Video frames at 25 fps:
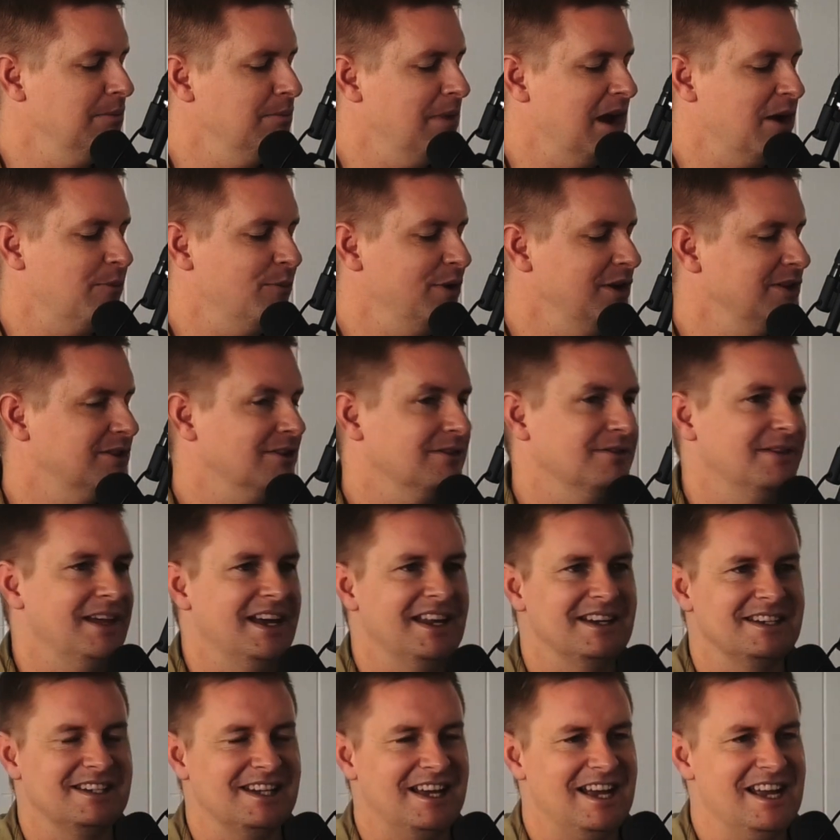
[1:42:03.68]
memories of
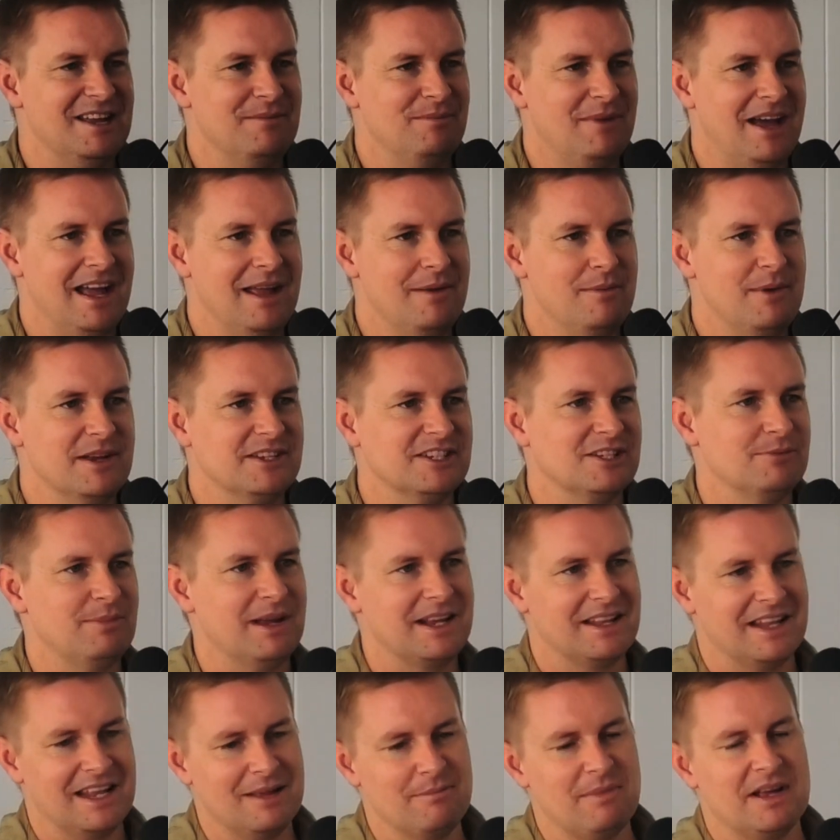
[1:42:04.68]
that day, mate? It must have
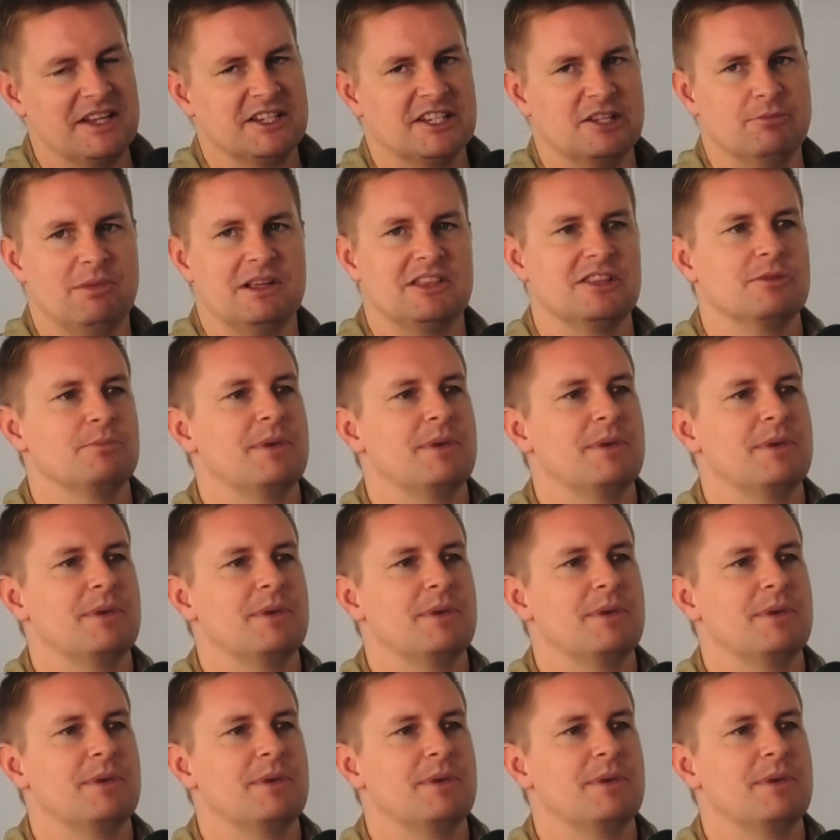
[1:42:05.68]
been it must have been the